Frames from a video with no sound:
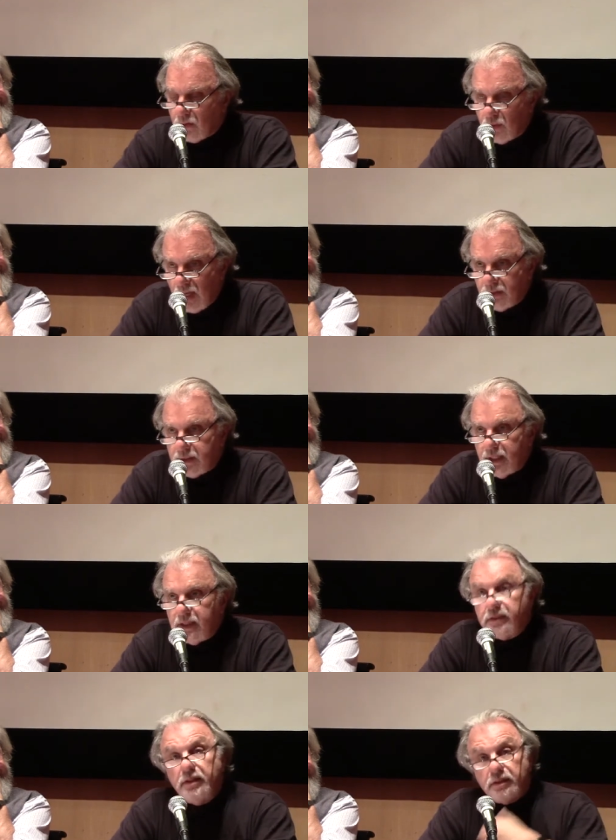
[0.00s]
What I would say
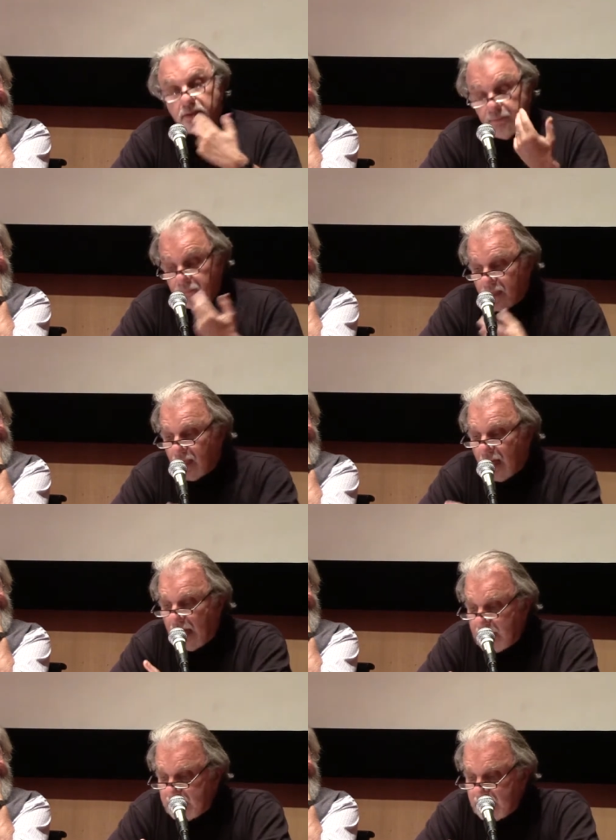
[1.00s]
is this.
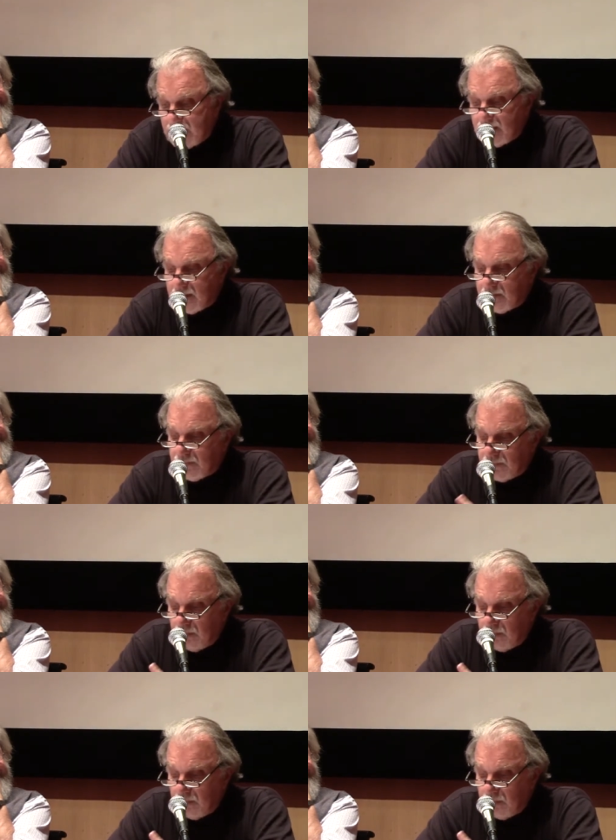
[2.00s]
ISIS,